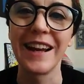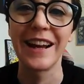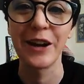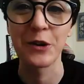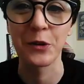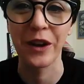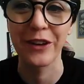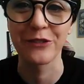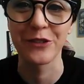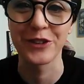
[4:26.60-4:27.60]

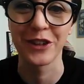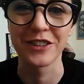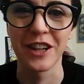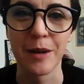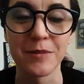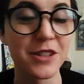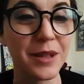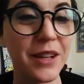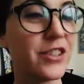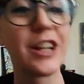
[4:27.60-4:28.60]
clairecreative.com. So I'm
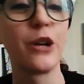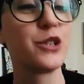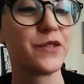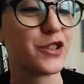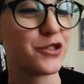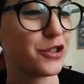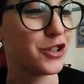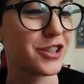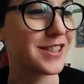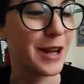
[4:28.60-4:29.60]
giving you loads of
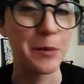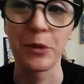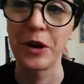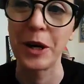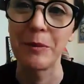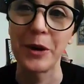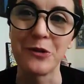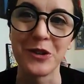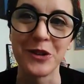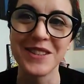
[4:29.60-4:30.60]
instructions now, breaking my own
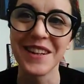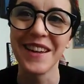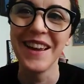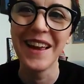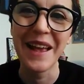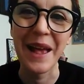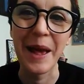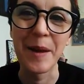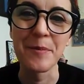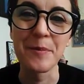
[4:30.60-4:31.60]
rules.
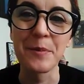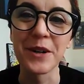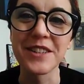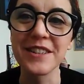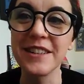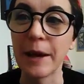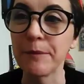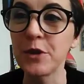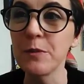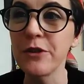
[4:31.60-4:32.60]
But yeah,
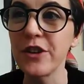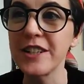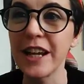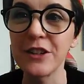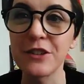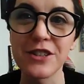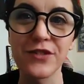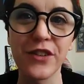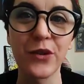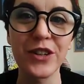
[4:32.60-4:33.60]
don't be afraid to get in touch
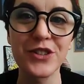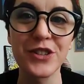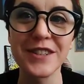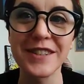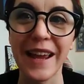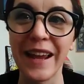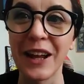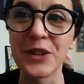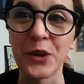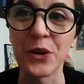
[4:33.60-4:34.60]
if you have questions, and
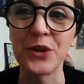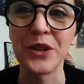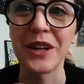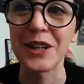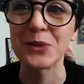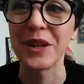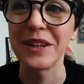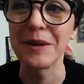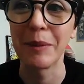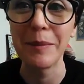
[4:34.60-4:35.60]
I'll talk to you next week.
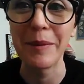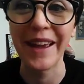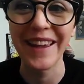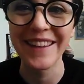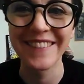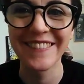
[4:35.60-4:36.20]
Bye bye.